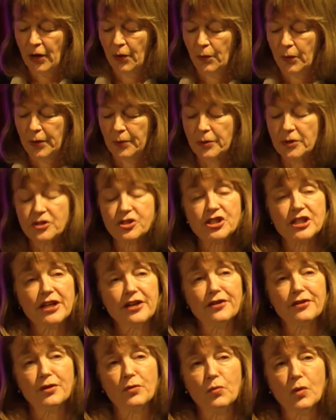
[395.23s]
We will
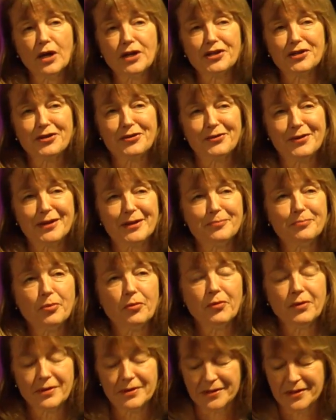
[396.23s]
share the wonder and
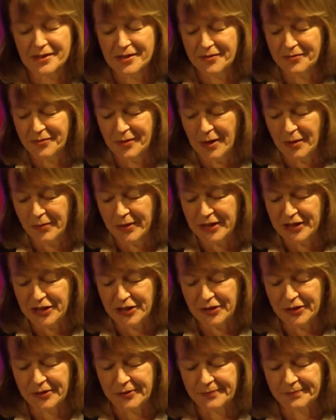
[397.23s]
importance of what we
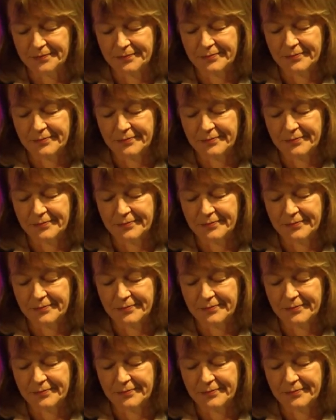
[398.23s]
do.